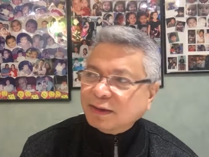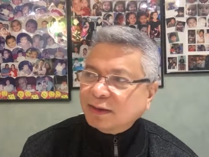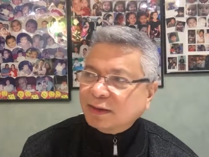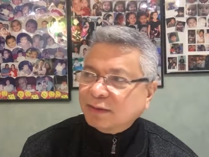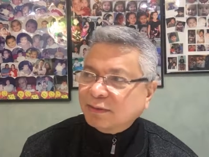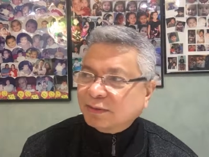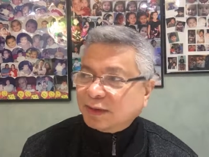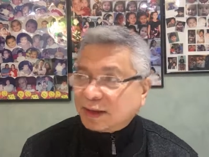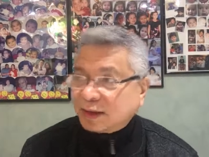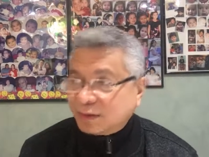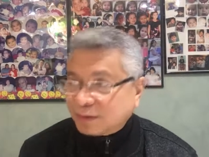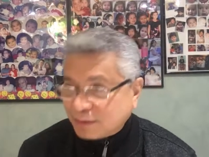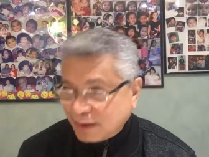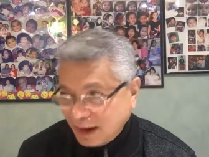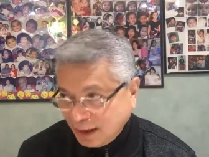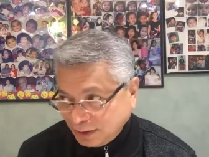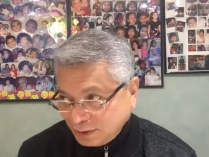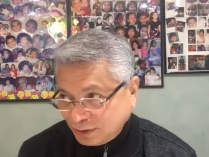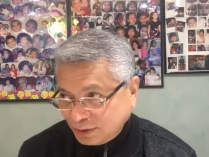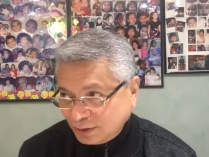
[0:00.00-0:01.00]
the
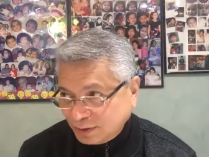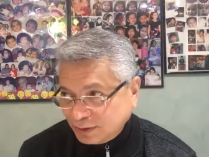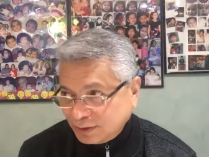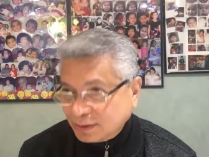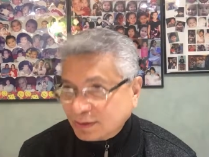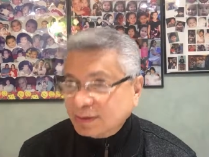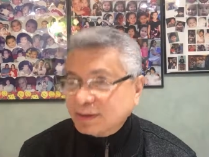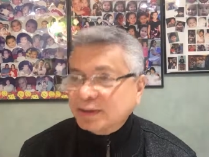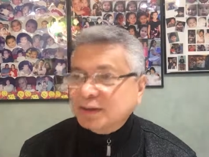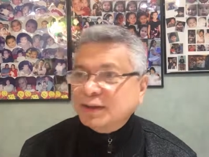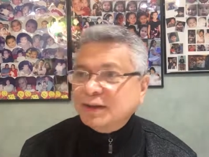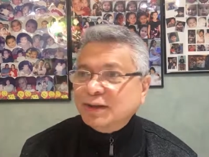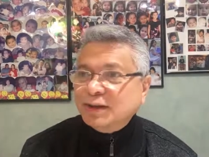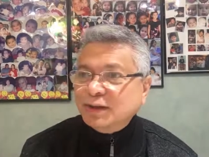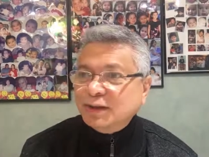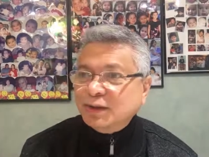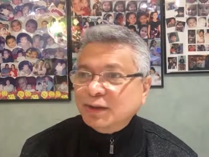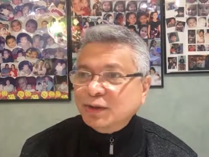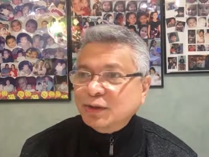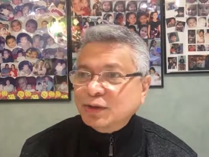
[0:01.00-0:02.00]
grace
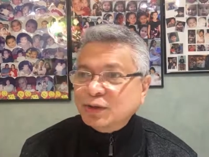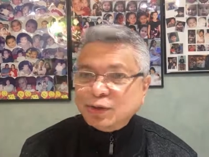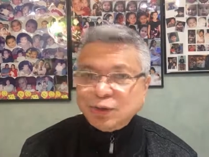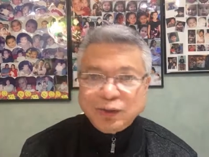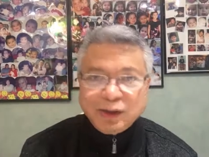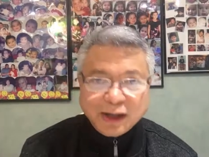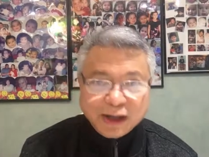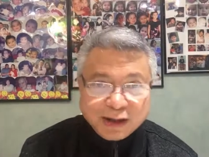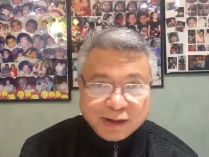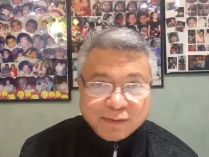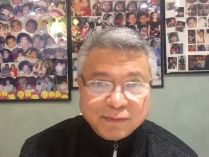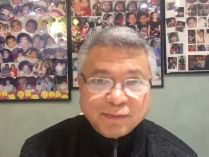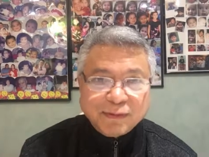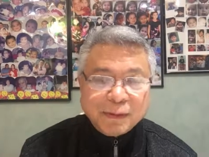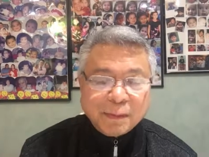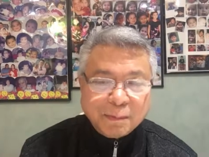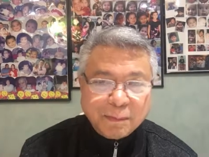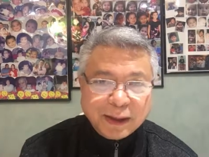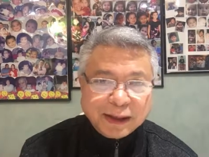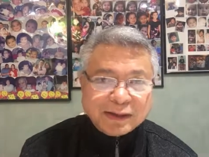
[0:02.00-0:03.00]
to live
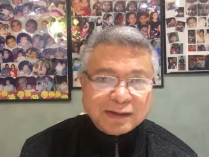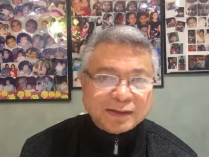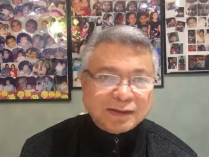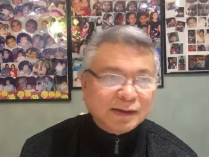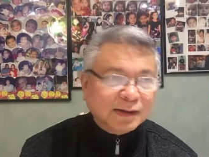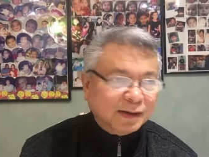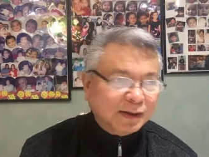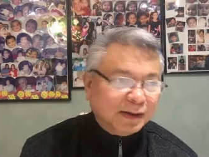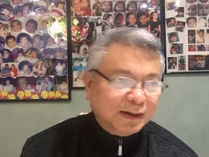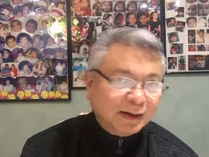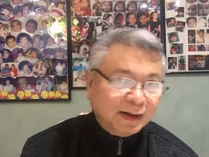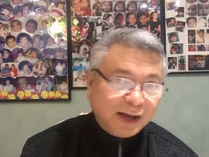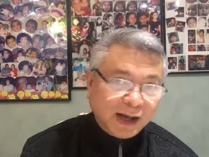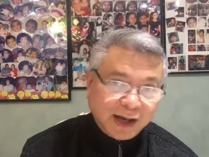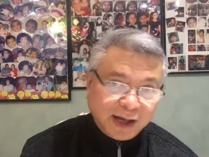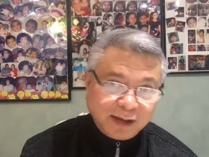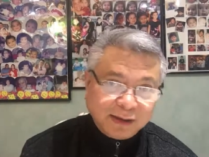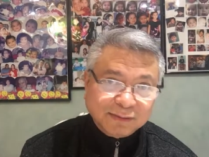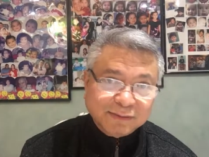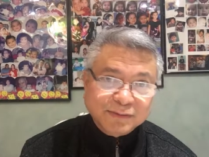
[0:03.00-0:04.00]
better
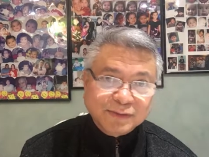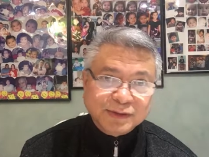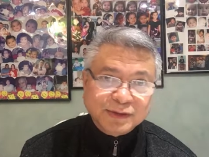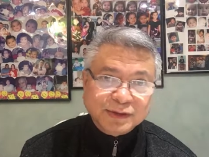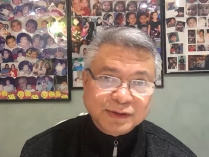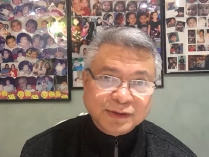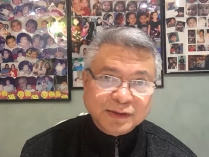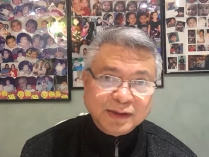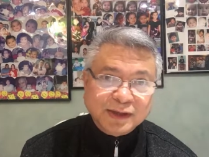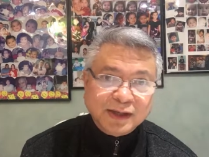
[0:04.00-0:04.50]
lives